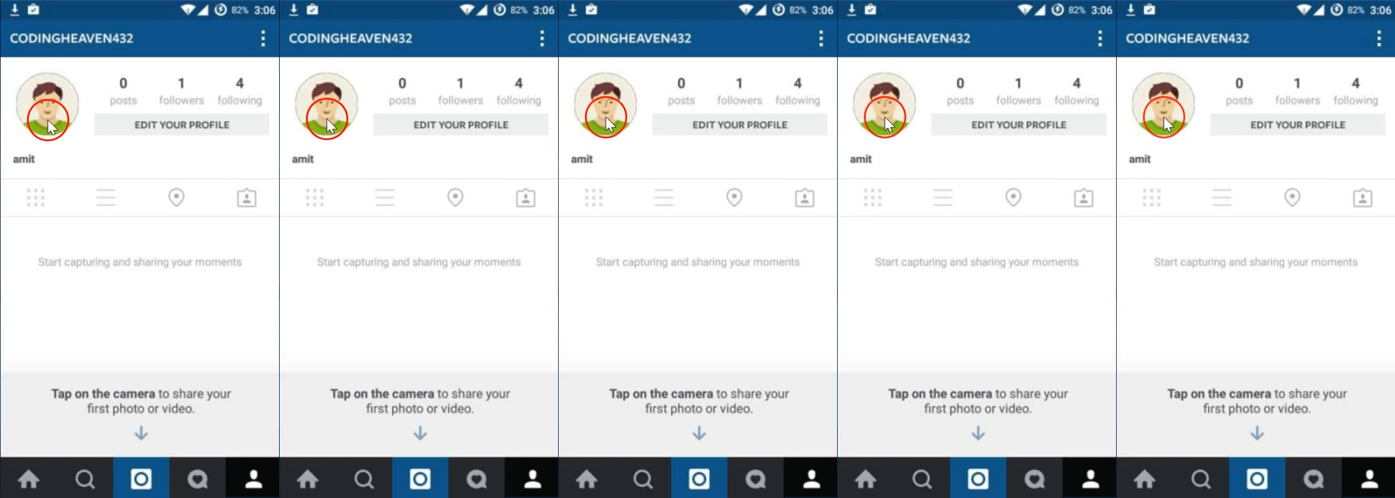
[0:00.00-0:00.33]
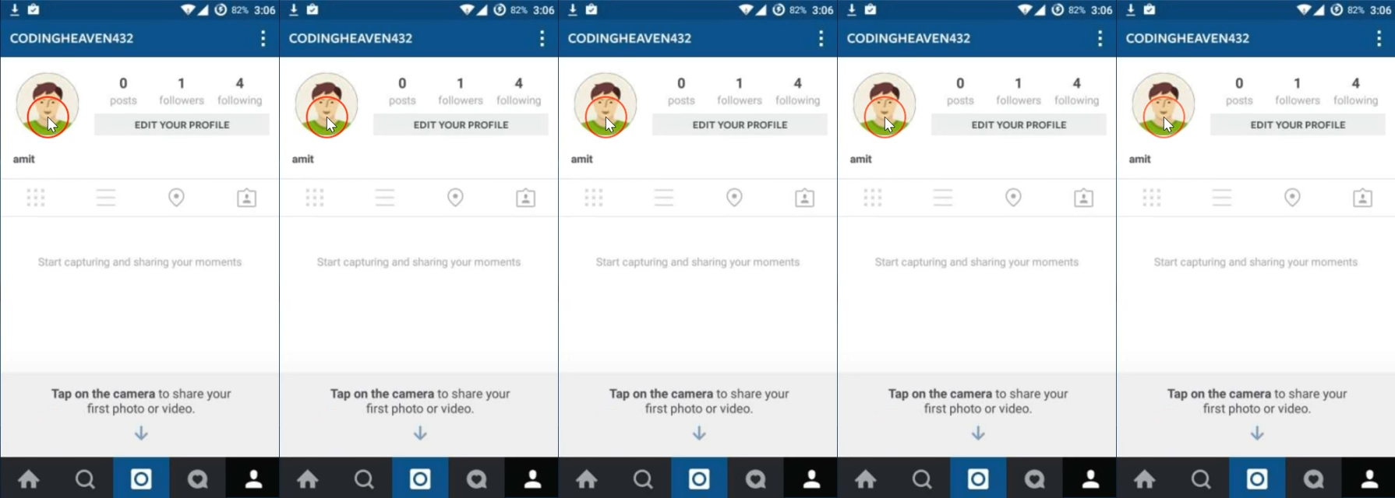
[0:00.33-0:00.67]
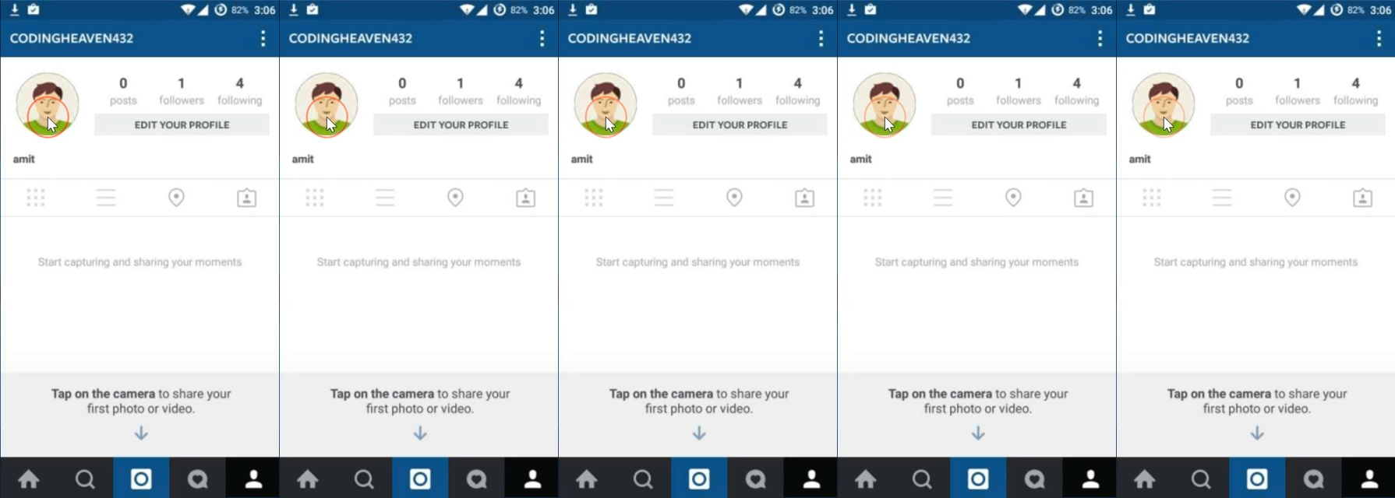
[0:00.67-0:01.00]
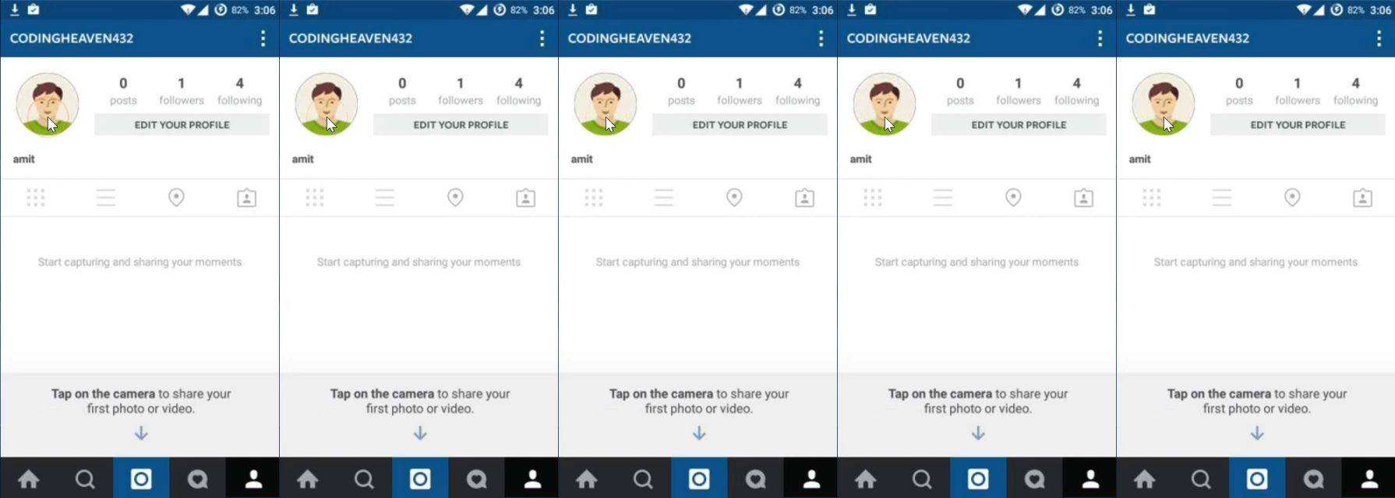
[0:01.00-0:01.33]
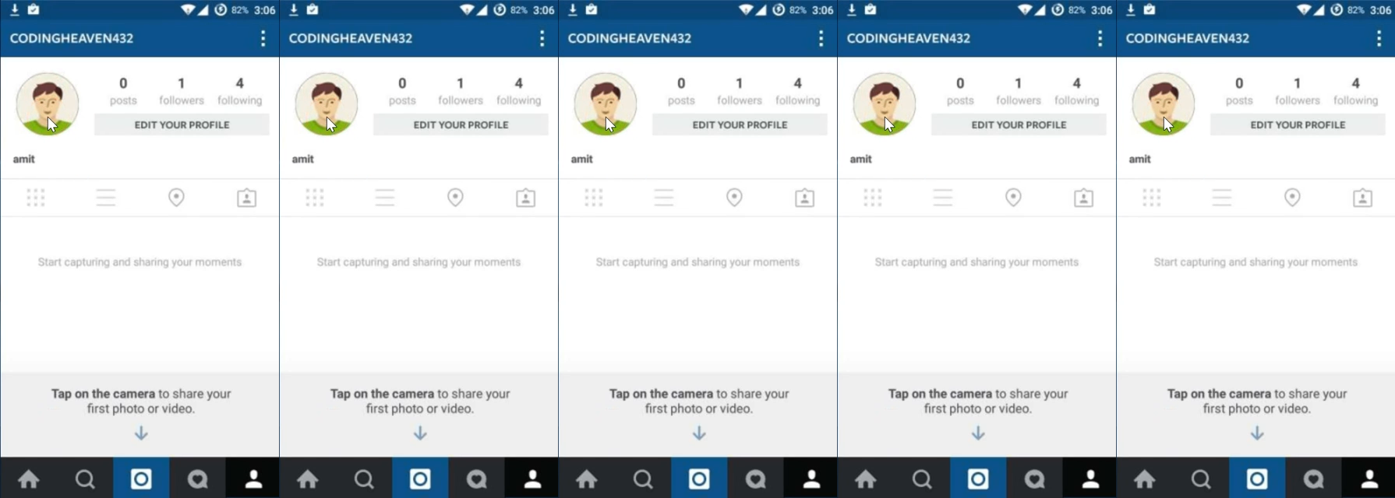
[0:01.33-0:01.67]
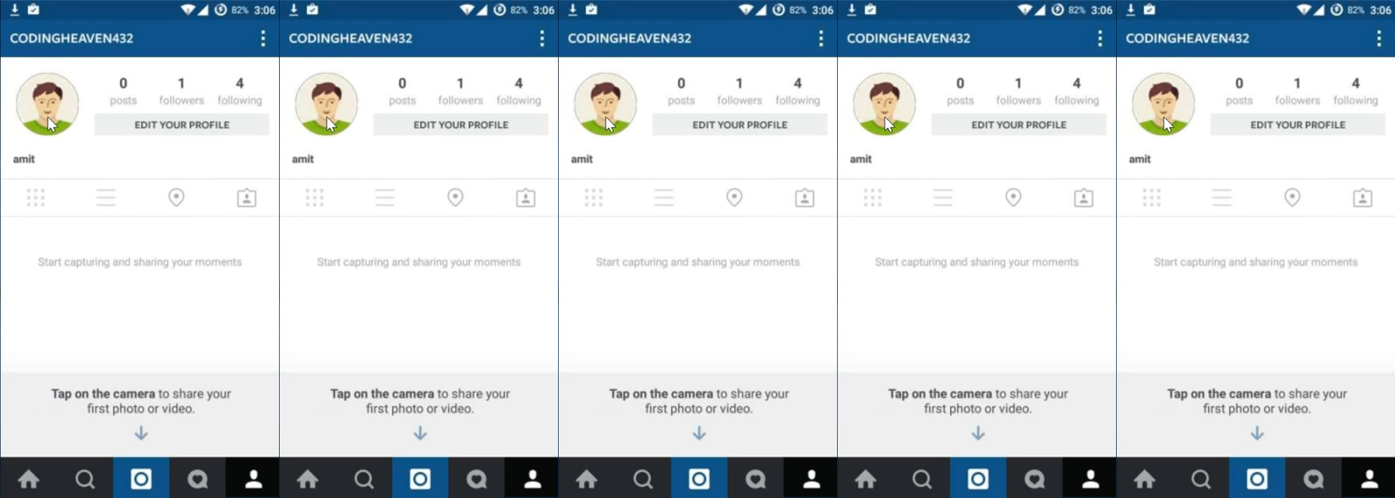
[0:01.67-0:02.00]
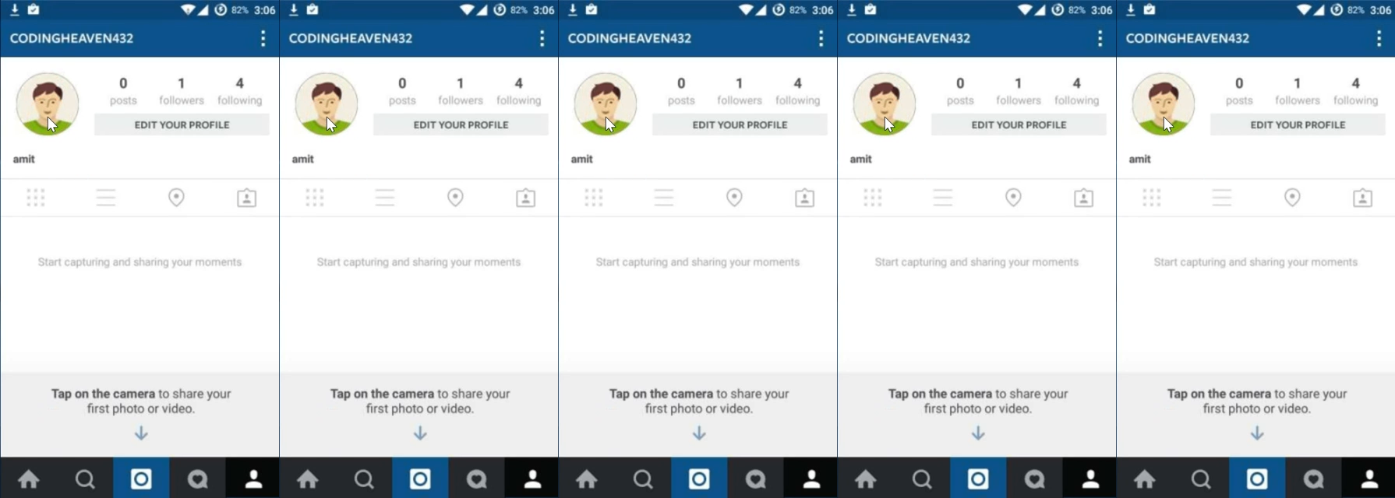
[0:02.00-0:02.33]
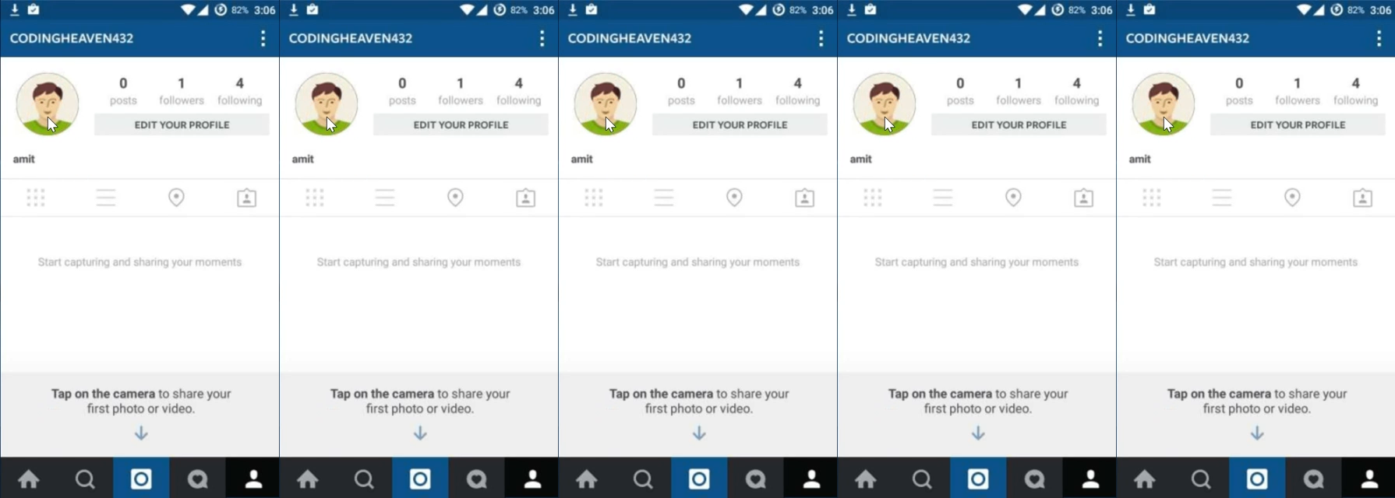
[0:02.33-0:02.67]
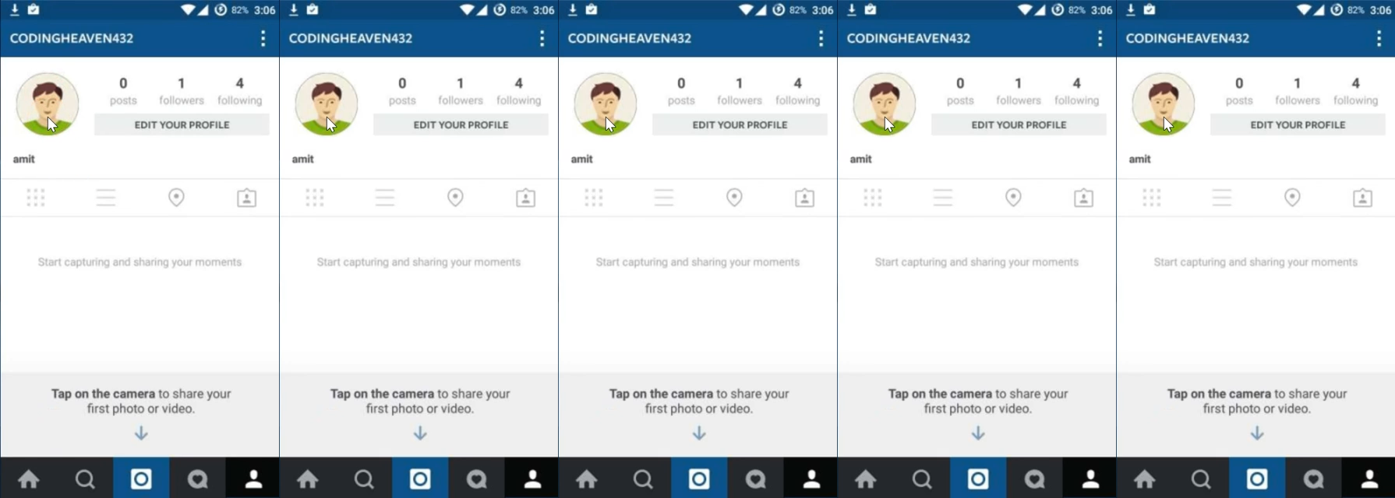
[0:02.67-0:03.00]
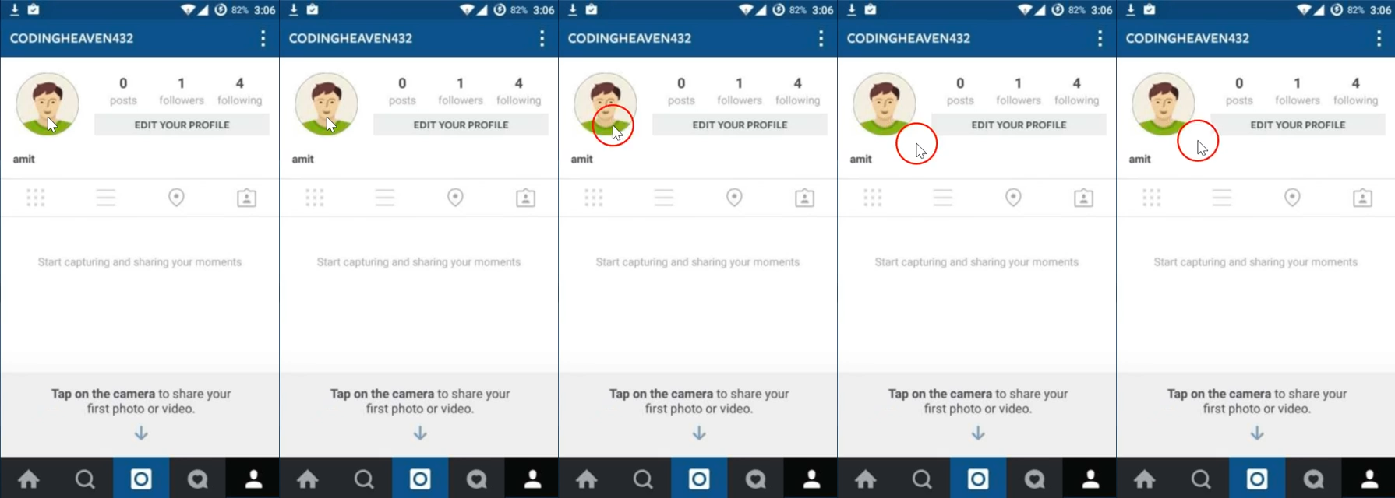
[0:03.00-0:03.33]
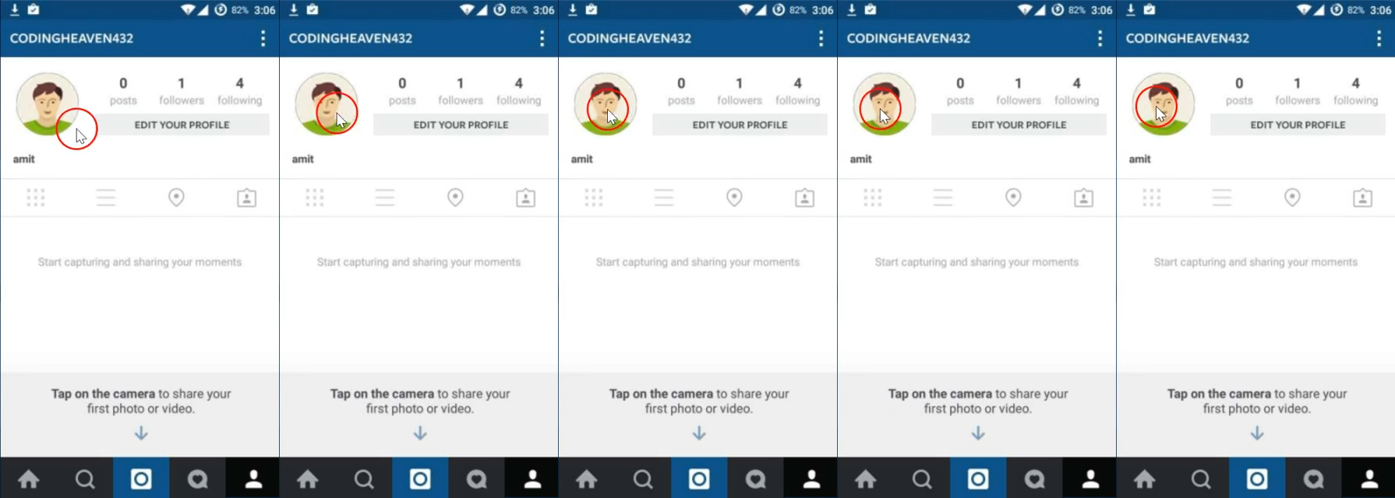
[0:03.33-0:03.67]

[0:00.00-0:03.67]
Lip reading: [unreadable: no face in view]